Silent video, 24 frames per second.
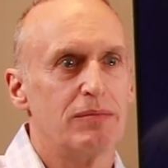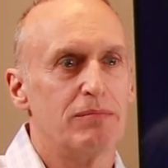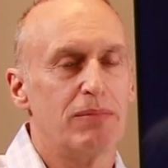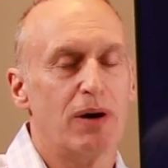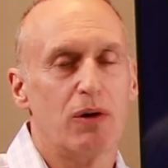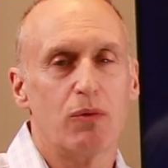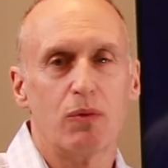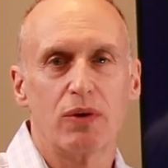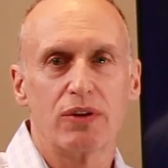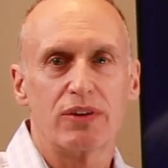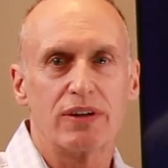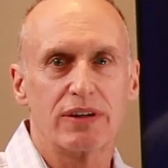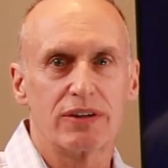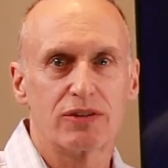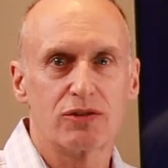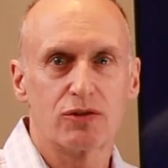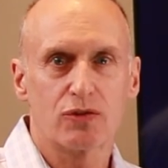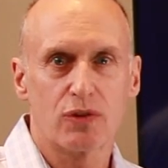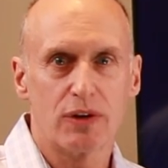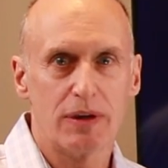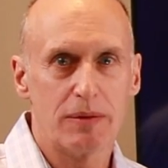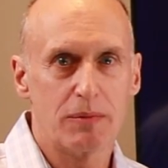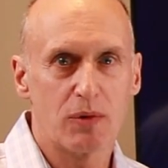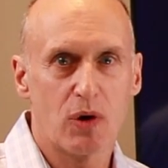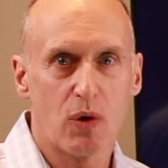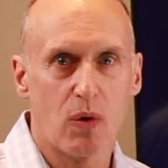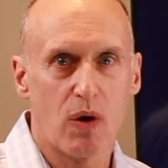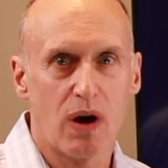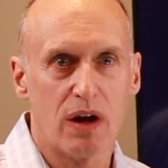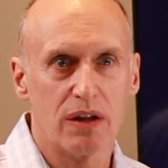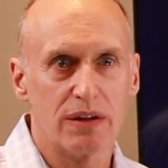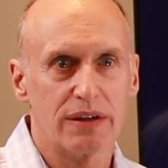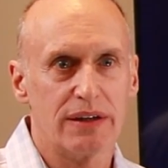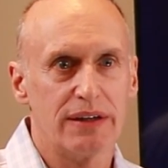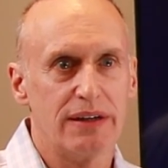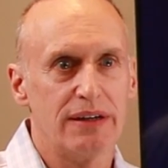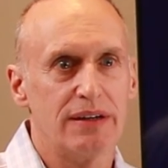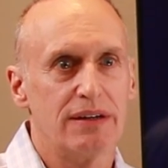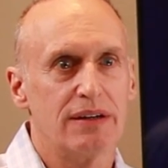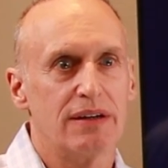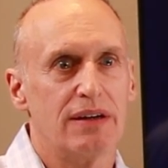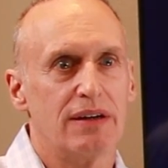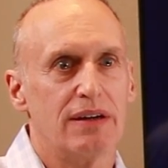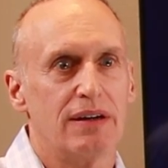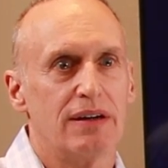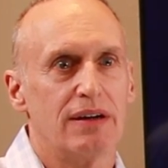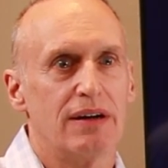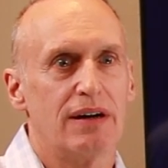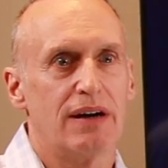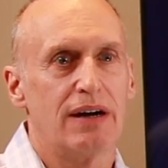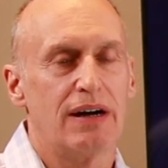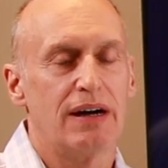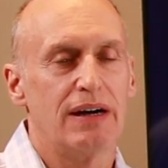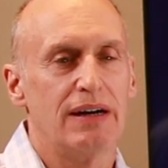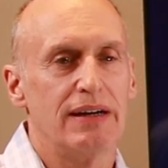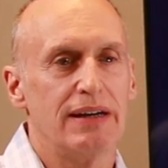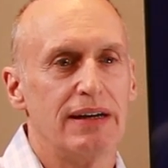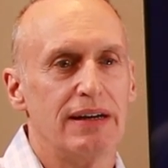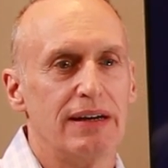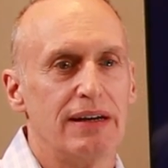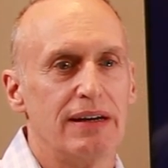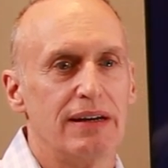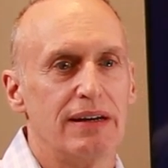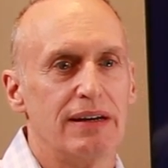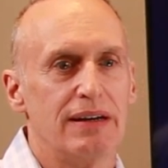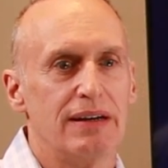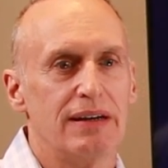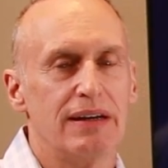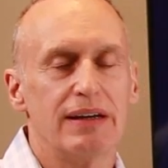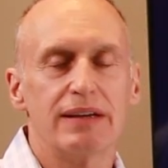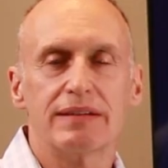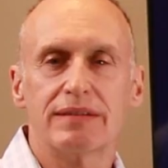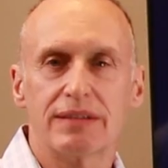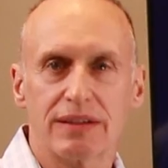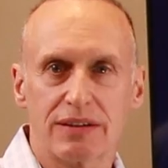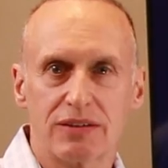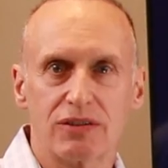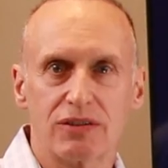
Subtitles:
but with extreme quality, it's